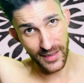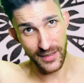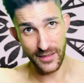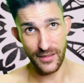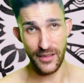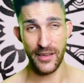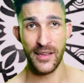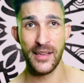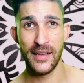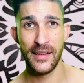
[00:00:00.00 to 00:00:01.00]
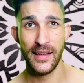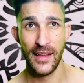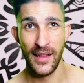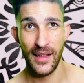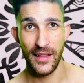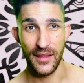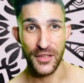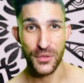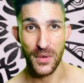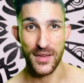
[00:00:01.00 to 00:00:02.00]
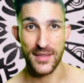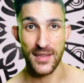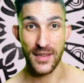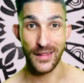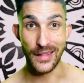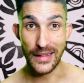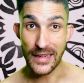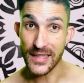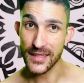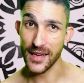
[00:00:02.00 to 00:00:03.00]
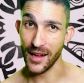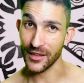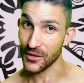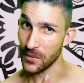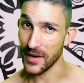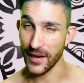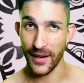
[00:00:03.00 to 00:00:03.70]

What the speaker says: you know, This was the style to wear,